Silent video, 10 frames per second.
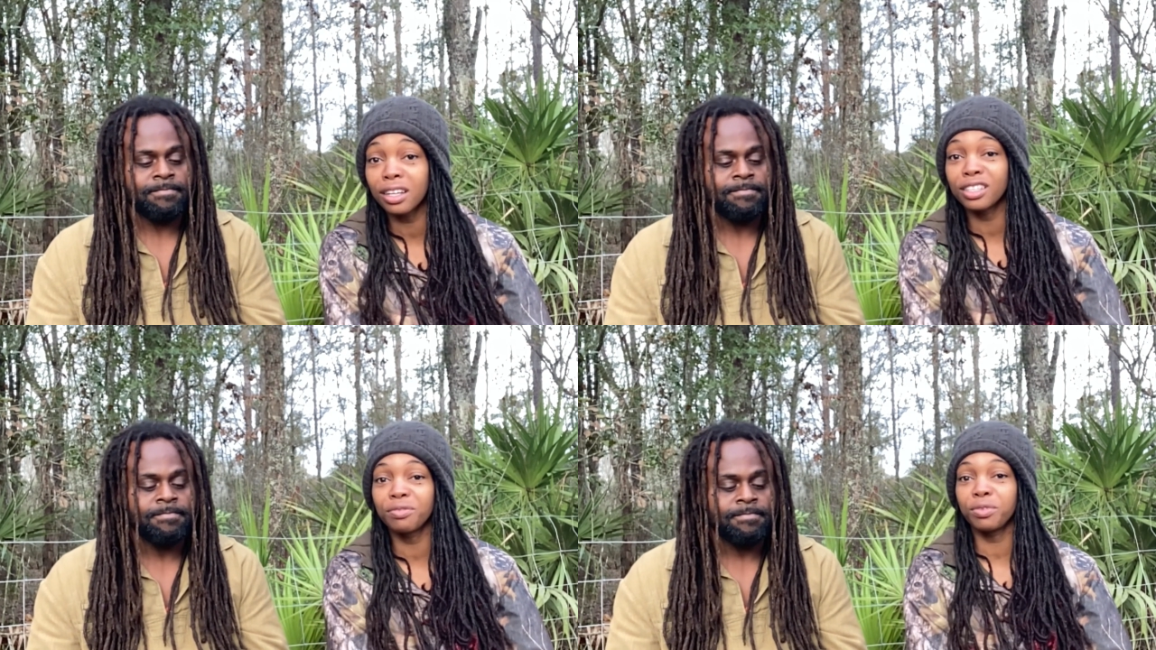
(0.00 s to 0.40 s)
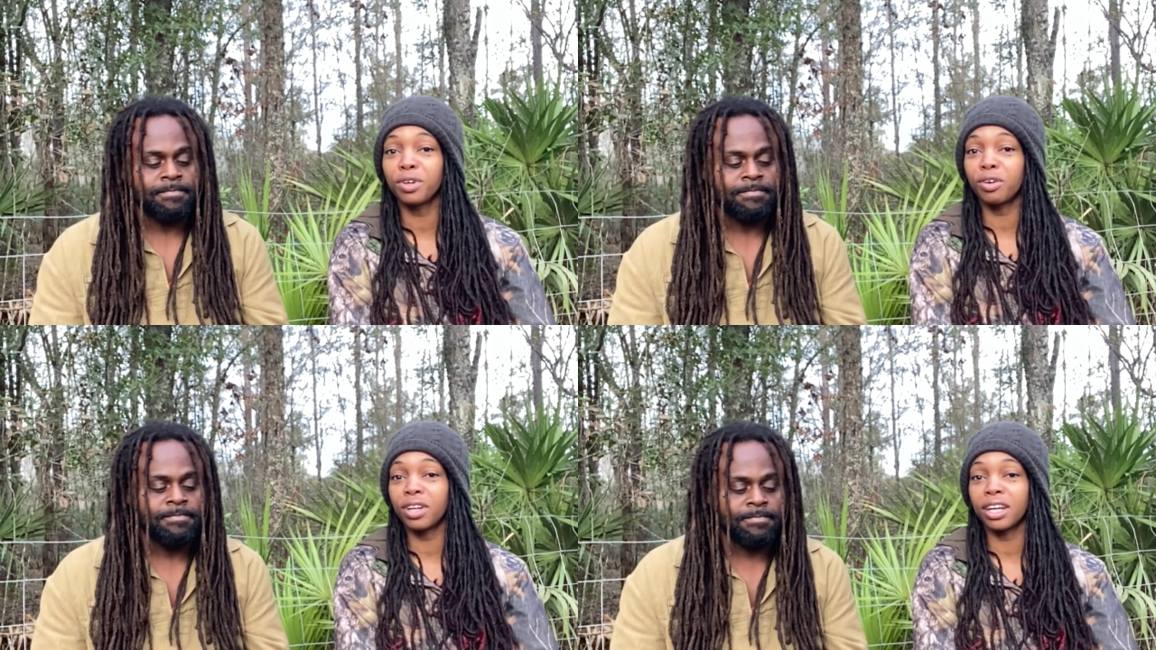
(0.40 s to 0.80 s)
Speaker 1: If you go
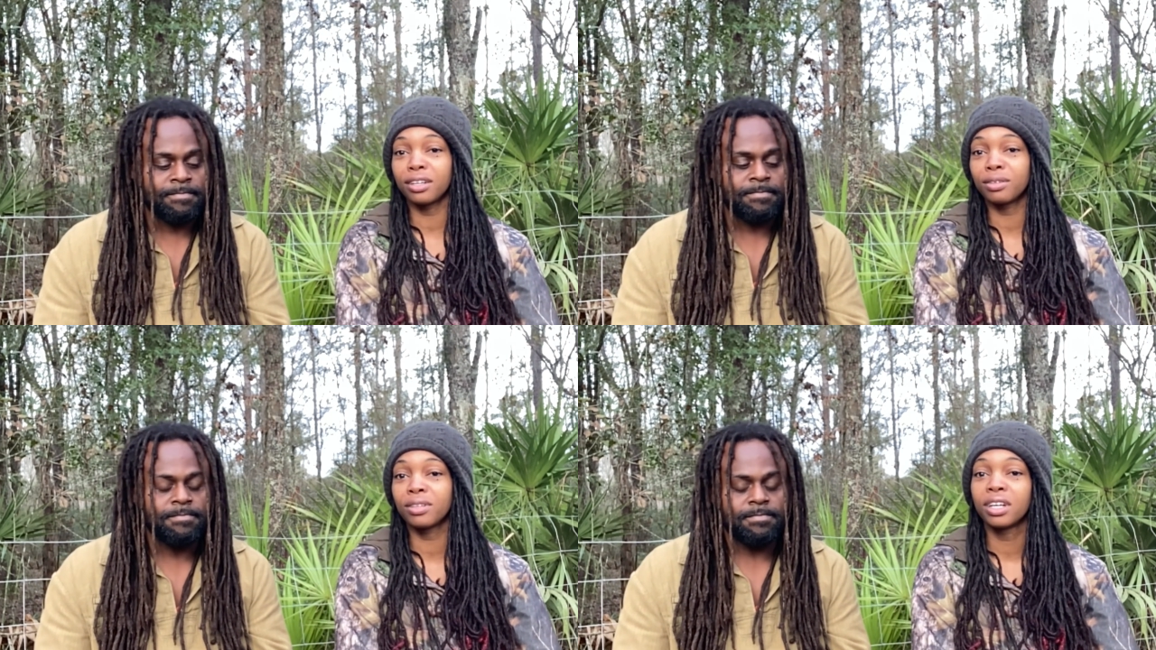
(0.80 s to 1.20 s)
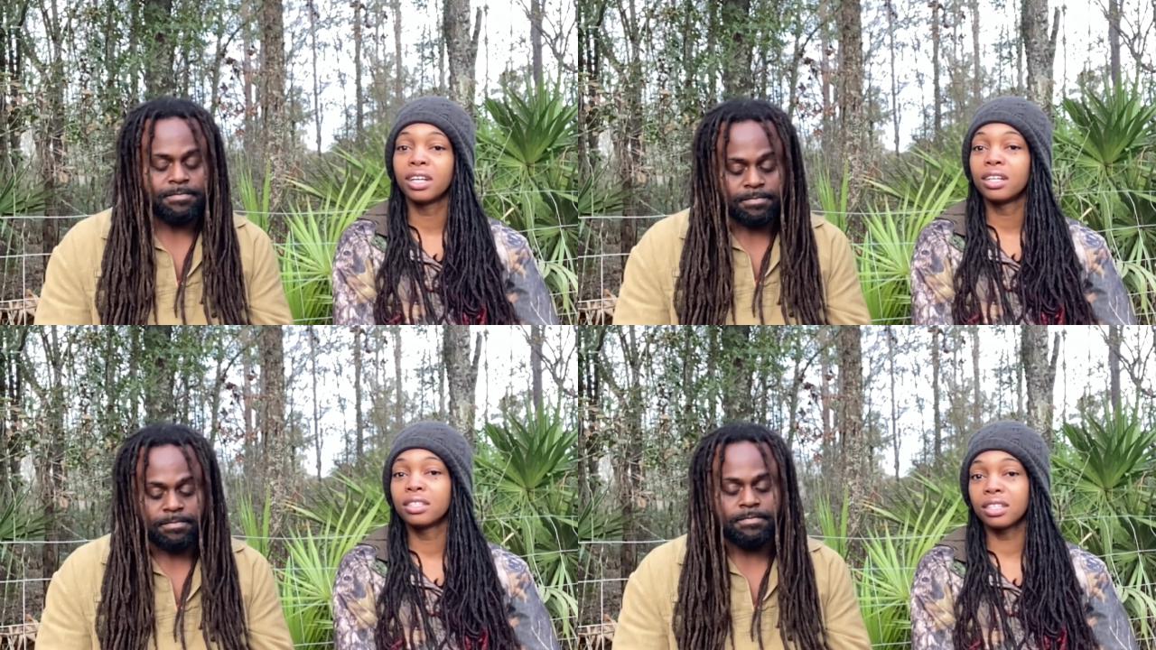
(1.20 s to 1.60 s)
down
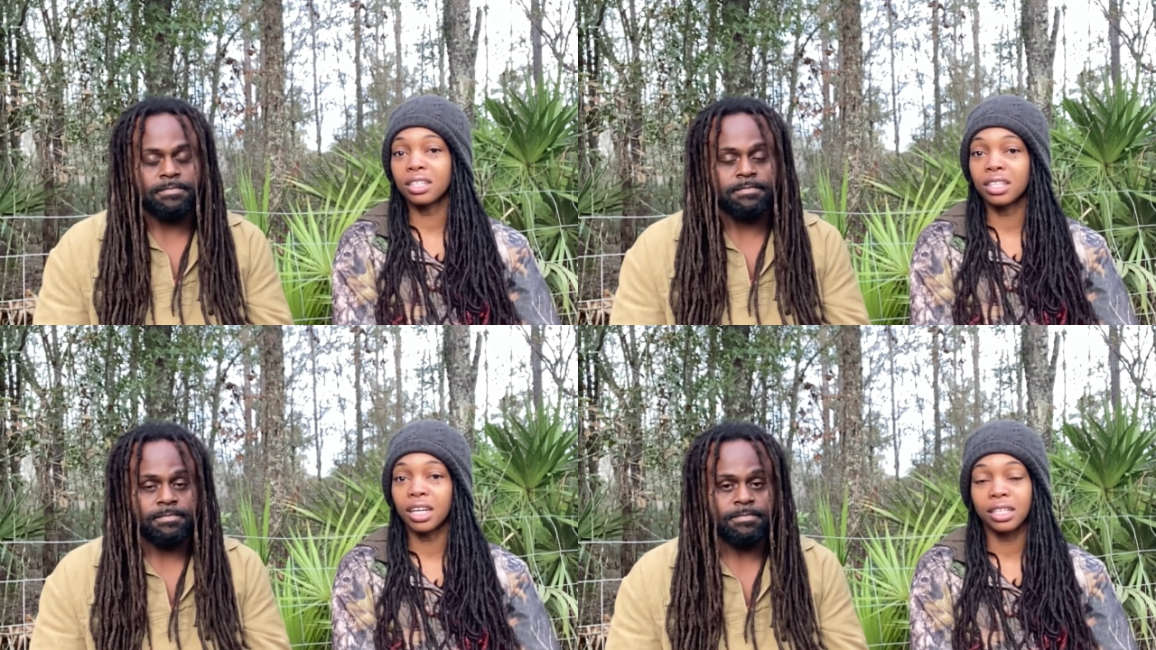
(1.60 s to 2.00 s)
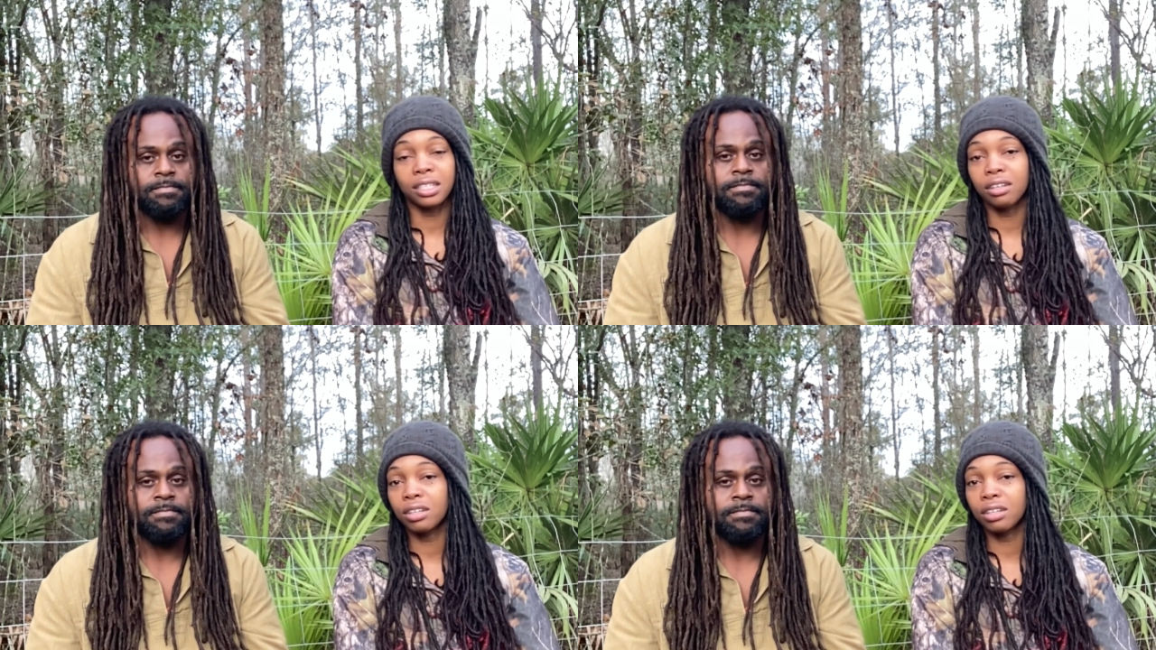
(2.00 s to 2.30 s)
to the desk, they'll